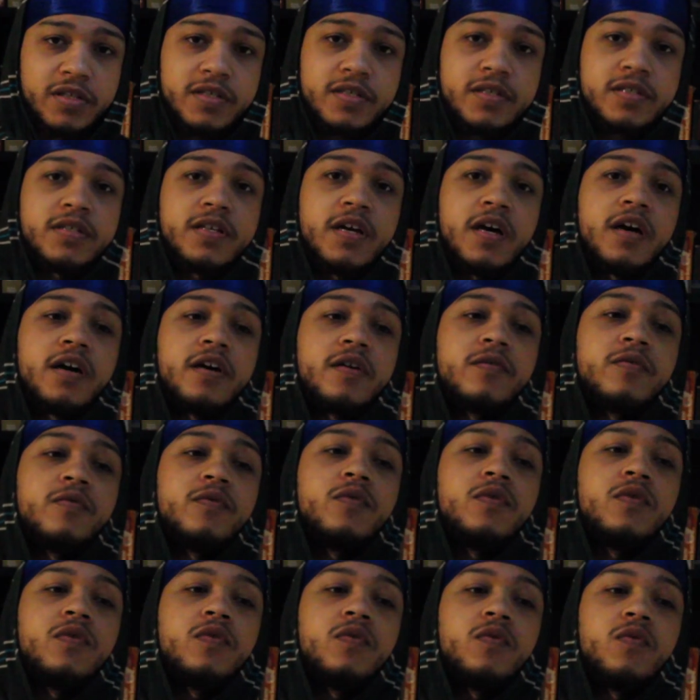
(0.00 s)
But this is
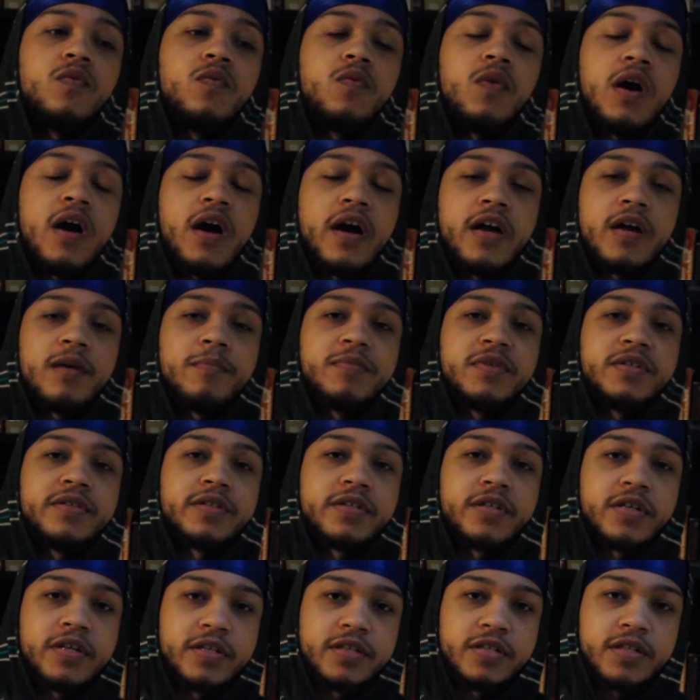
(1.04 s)
not why I'm
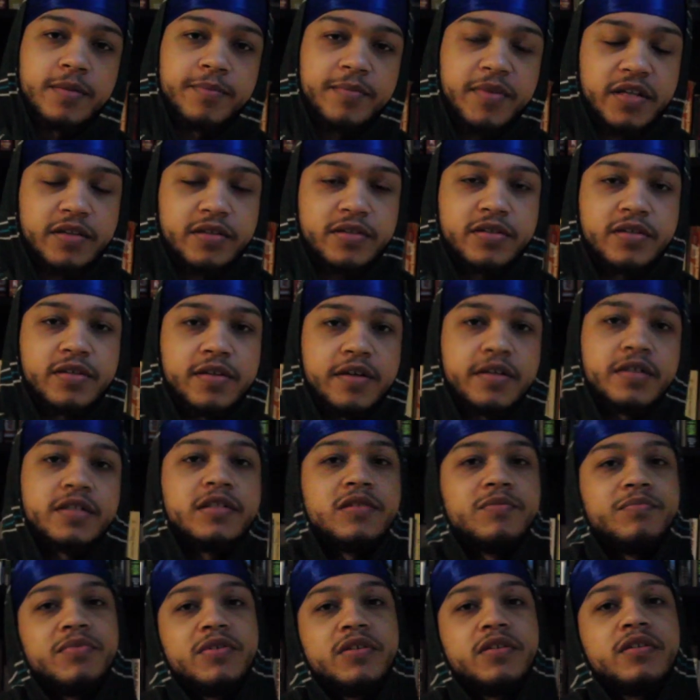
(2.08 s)
disgusted. I'm not
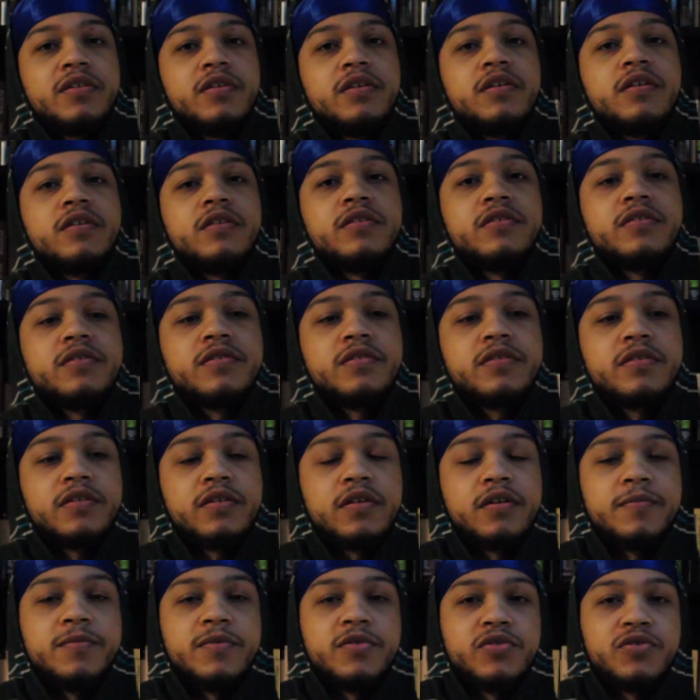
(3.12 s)
disgusted
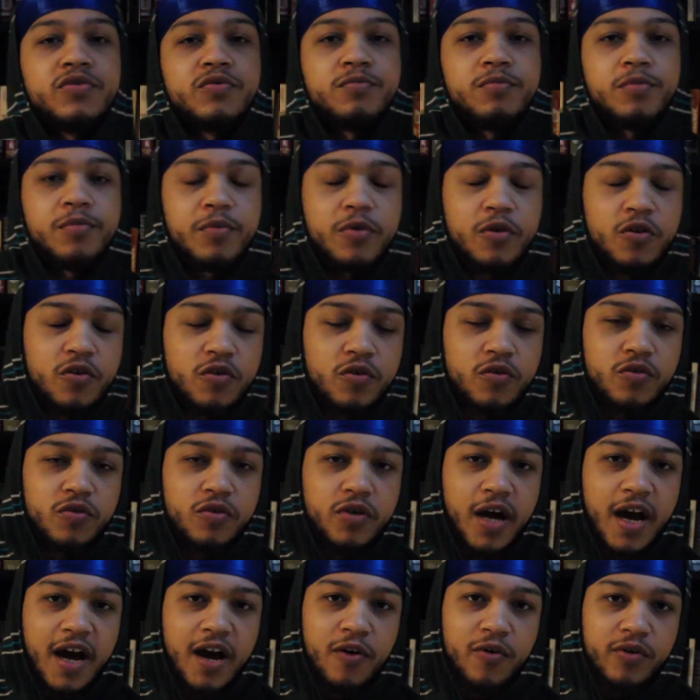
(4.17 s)
because of the Super
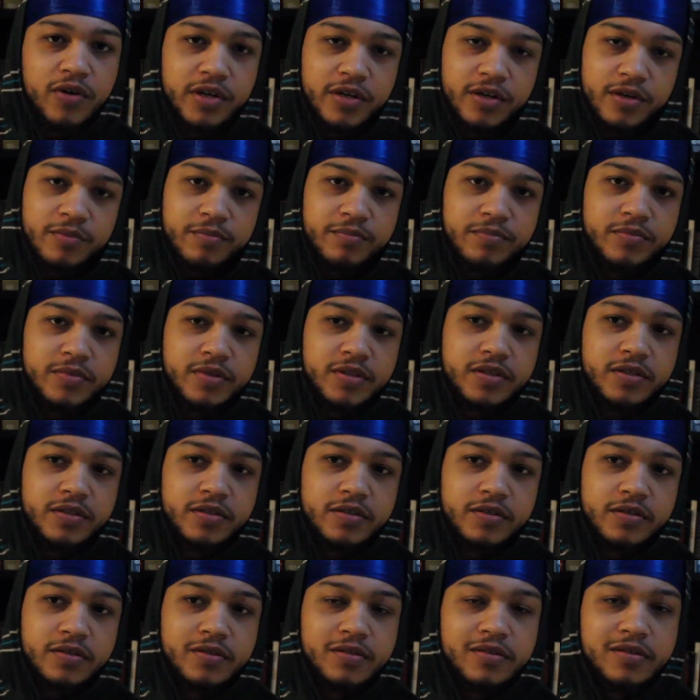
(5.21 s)
Bowl outcome
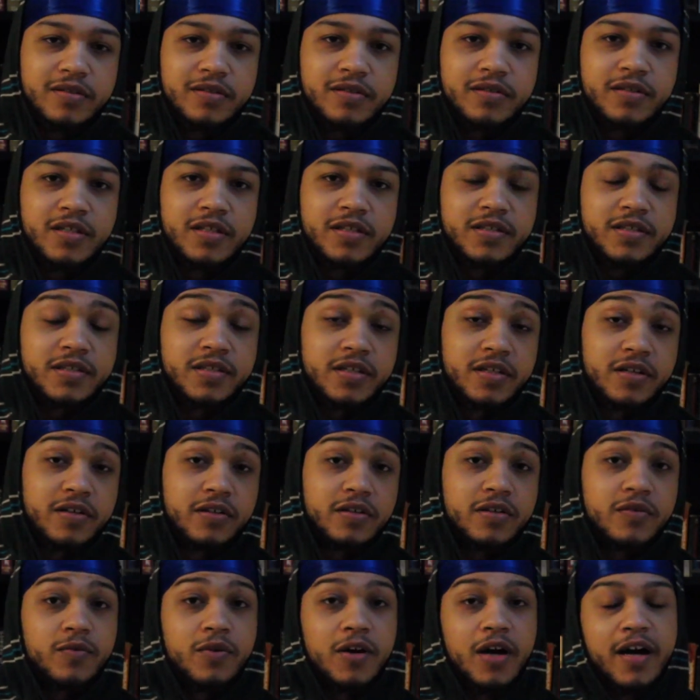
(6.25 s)

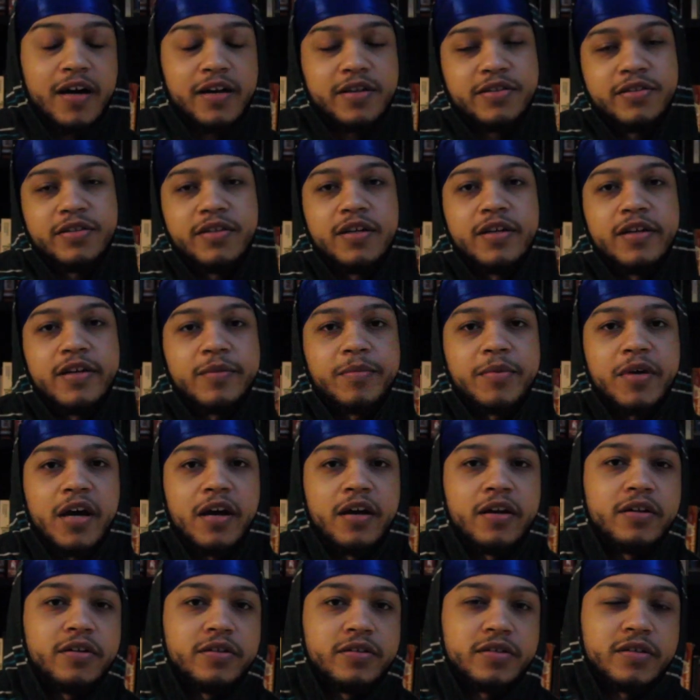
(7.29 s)
necessarily. Well, actually, I am
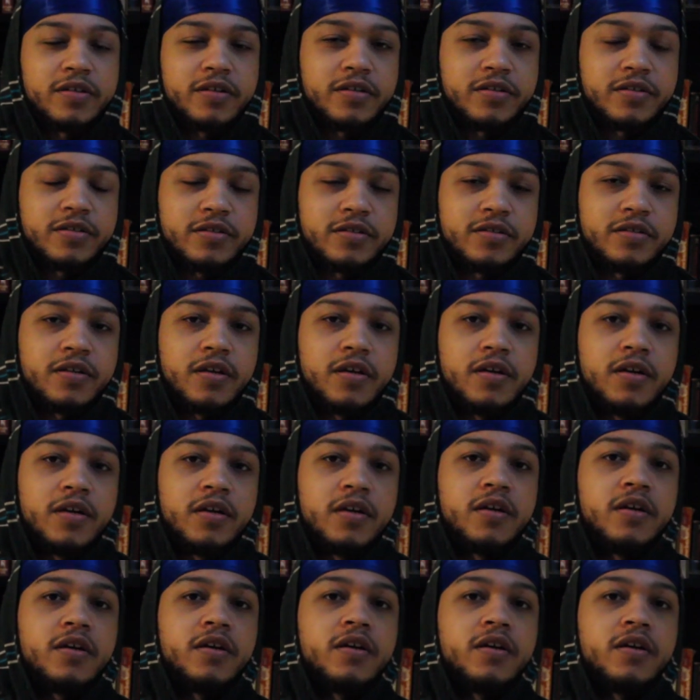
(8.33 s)
kind of disgusted.